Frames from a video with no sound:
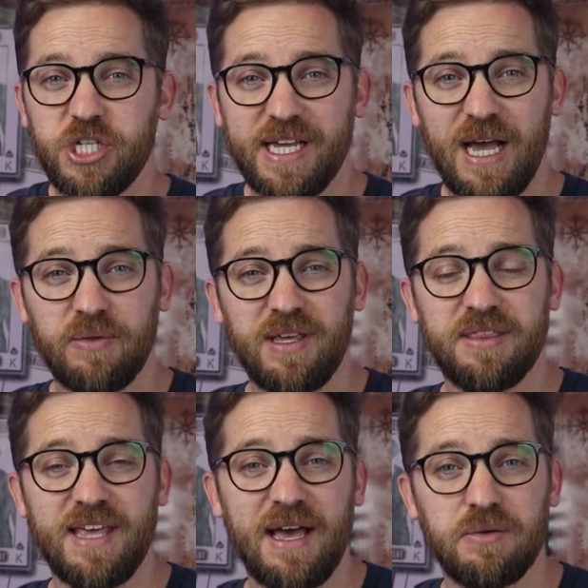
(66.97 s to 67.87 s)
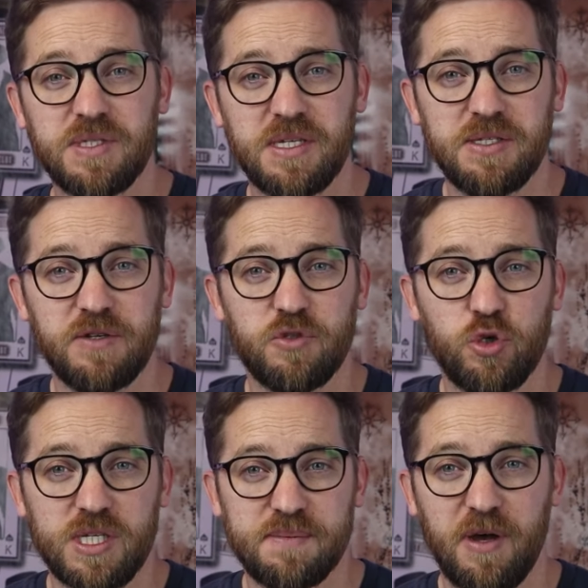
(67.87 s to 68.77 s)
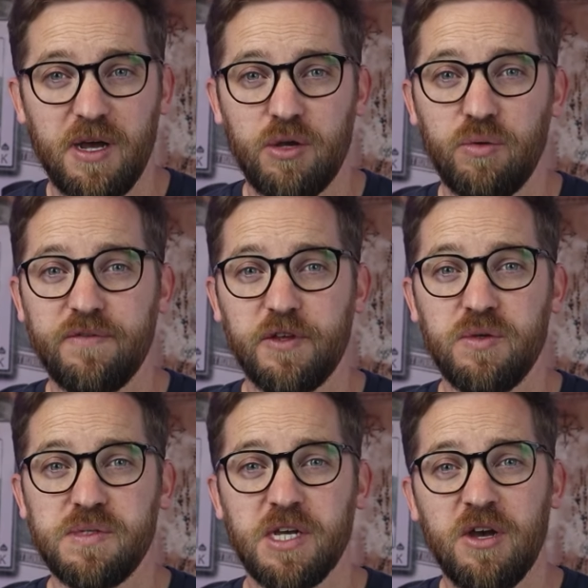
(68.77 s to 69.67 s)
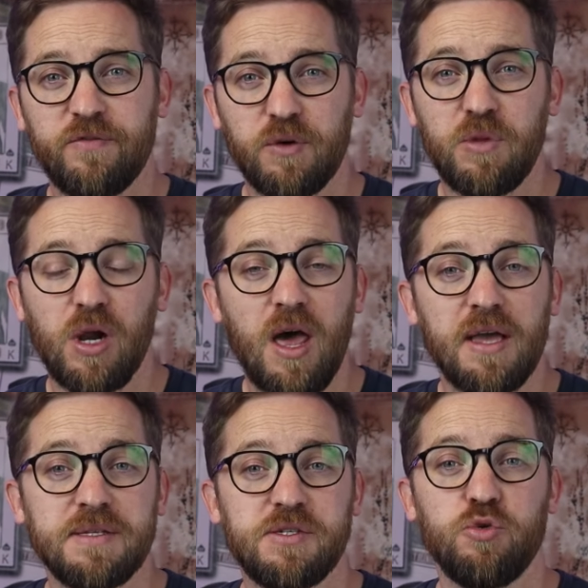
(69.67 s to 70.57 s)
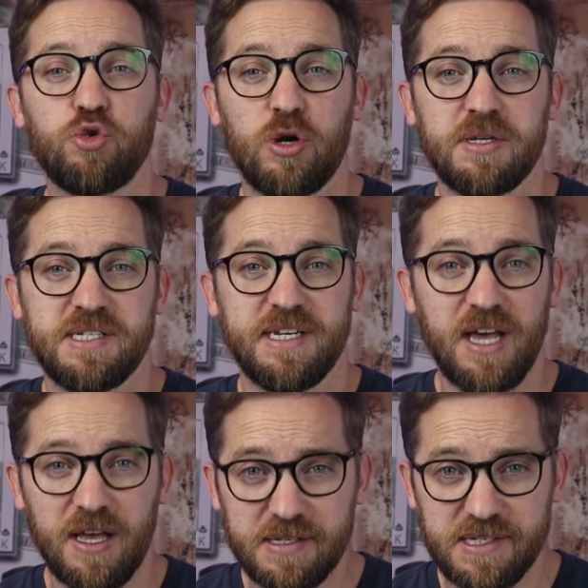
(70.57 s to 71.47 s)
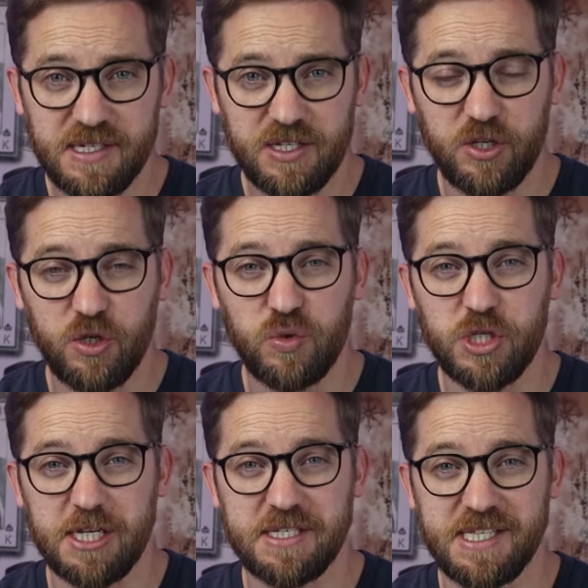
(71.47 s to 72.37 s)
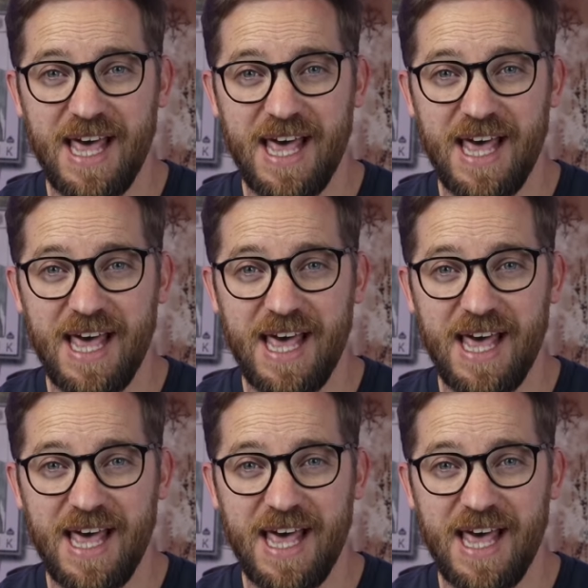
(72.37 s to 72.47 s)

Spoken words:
Check out the thousands of Trustpilot reviews from clients who trusted us to do just